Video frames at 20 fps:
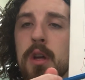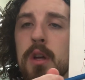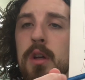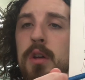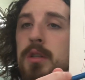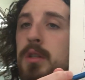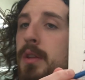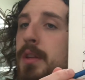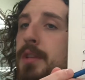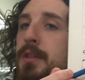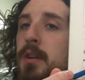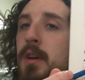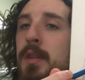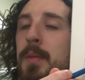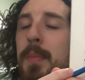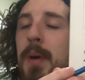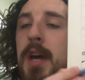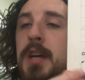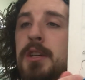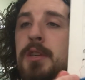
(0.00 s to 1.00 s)
So these are on the
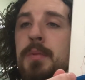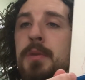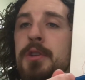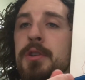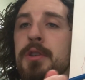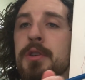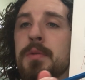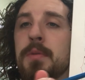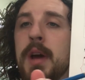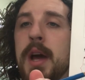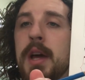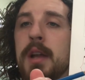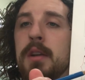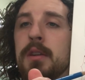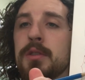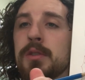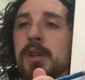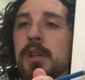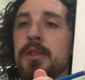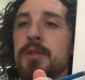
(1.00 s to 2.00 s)
pages we just read,
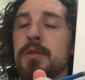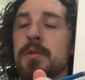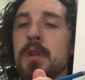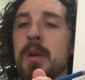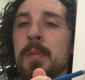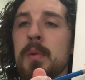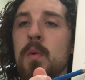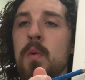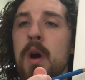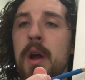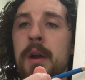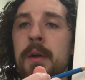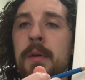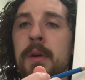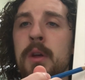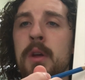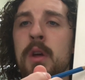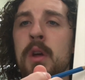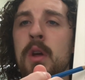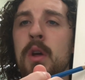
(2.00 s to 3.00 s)
so let's do number 1.
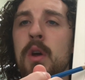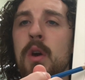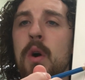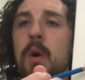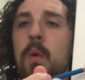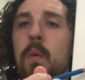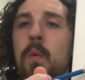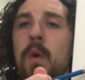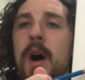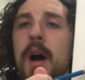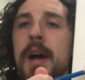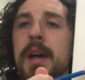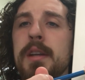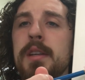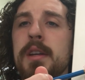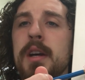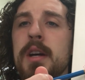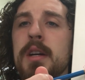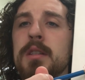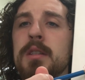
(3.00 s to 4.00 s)
Why
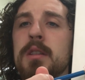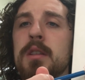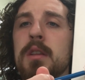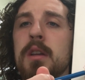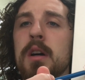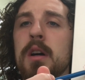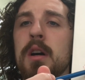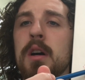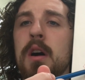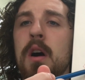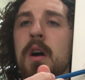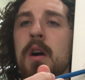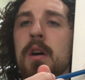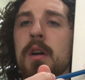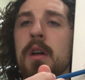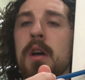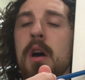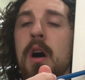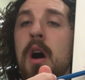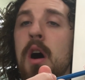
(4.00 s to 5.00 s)
does the
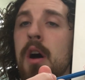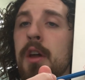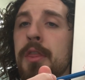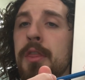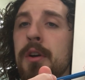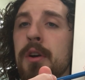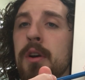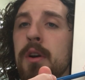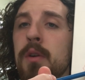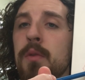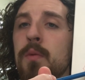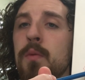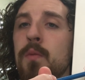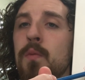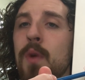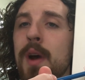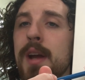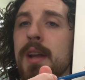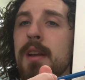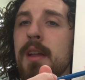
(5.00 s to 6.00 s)
author
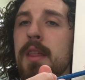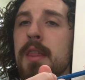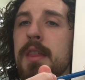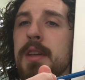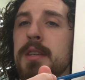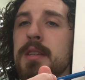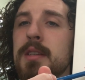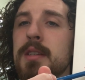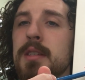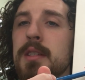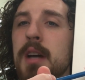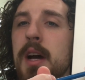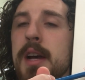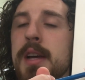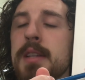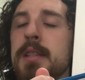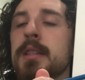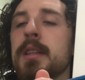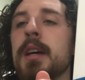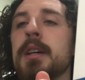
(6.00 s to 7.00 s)
write this
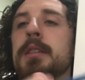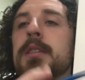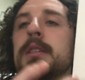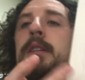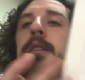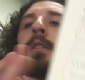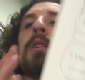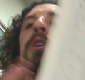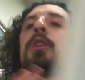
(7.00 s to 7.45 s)
science lesson?